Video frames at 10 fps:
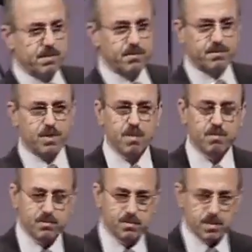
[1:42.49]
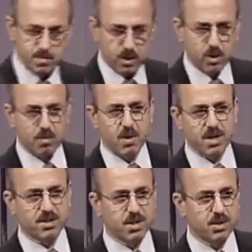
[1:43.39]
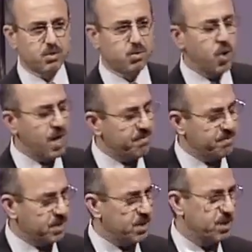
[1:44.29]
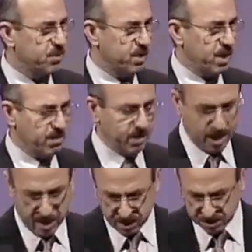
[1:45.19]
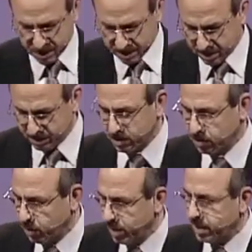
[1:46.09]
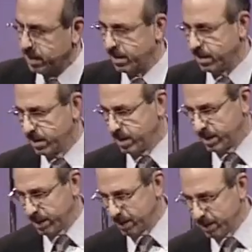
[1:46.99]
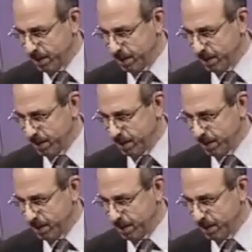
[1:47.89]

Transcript: from, amongst the 12 children of the house because I was quicker in learning.